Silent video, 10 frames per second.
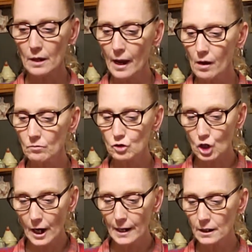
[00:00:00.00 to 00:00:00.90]
count
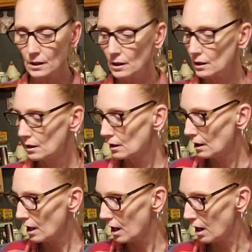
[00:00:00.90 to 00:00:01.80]
tray
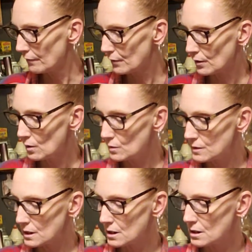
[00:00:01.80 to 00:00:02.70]
for those
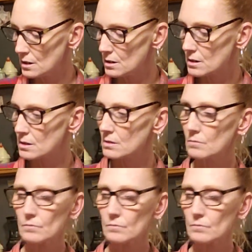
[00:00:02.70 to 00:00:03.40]
seeds.